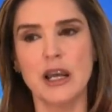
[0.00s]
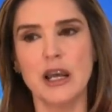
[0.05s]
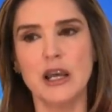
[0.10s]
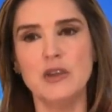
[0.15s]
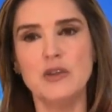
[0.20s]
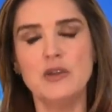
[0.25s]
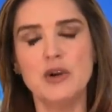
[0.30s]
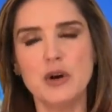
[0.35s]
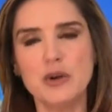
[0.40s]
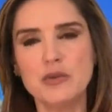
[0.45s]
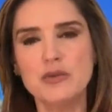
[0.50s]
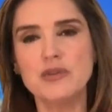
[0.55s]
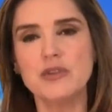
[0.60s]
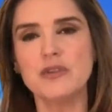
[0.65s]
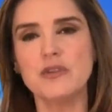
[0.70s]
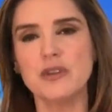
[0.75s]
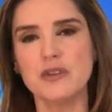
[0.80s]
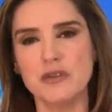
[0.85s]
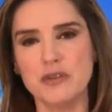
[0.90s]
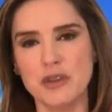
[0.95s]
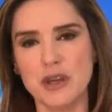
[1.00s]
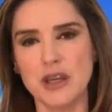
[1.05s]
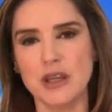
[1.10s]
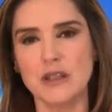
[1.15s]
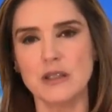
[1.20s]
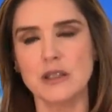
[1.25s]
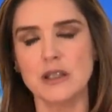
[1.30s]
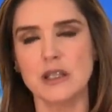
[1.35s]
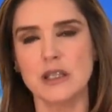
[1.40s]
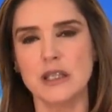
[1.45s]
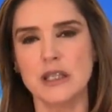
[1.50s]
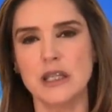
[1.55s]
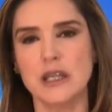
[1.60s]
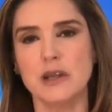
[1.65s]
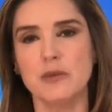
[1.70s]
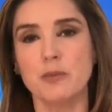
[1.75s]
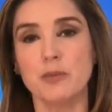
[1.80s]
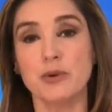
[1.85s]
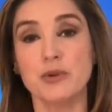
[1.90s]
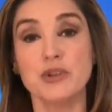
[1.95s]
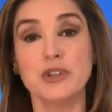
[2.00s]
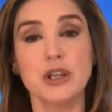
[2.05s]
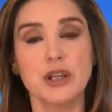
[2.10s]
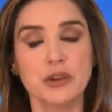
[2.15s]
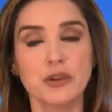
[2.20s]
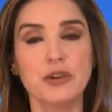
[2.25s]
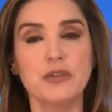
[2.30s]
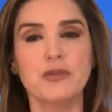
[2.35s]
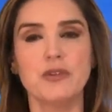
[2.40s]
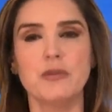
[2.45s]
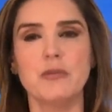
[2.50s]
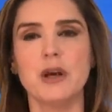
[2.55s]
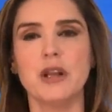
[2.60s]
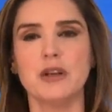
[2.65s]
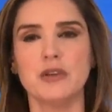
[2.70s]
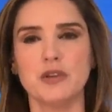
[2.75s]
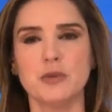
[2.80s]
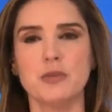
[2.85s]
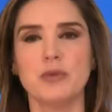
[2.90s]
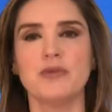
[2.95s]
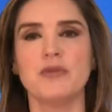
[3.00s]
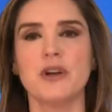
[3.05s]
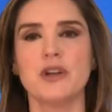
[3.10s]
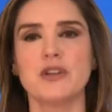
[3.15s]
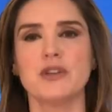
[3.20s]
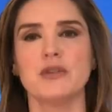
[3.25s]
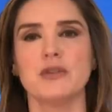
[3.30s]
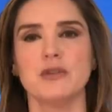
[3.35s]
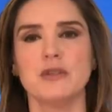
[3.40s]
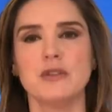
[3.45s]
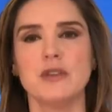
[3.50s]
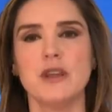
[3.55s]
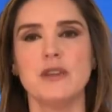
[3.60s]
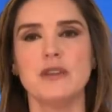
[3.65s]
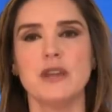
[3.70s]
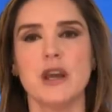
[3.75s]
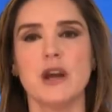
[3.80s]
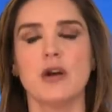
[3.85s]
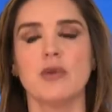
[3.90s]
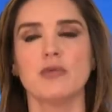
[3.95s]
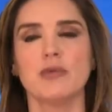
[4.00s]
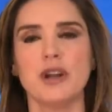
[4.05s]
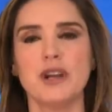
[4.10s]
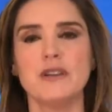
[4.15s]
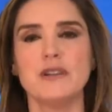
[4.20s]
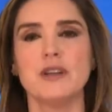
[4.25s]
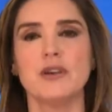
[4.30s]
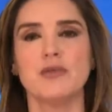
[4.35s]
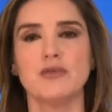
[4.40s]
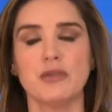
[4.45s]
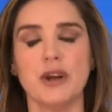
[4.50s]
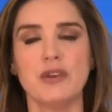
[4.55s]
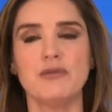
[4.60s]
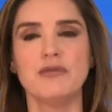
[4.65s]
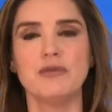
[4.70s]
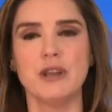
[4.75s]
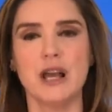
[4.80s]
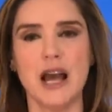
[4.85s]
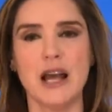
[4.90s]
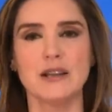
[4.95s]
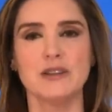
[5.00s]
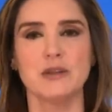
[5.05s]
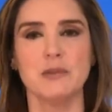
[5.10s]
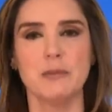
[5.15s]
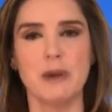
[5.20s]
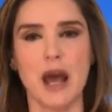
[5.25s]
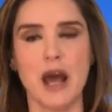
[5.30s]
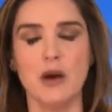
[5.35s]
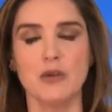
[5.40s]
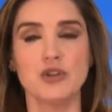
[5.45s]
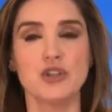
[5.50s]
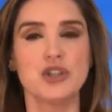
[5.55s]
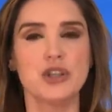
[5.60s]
And those are the things, I think, particularly for the medical professionals, that they are raising red flags about.